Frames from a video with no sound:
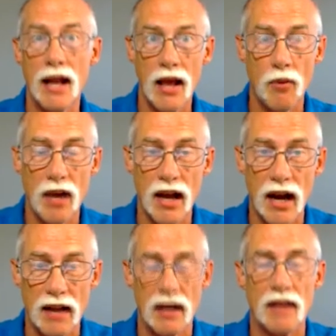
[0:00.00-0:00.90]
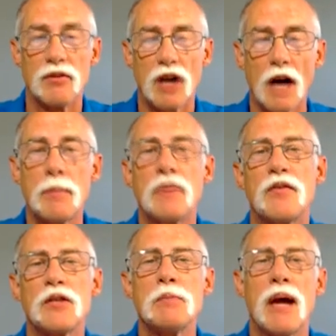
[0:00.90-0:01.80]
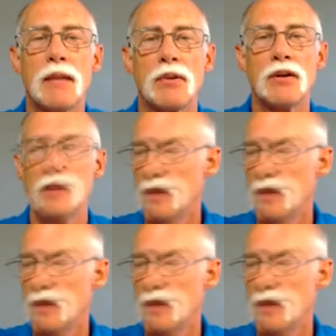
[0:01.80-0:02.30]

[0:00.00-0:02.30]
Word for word: Wait, I, I copied from his paper.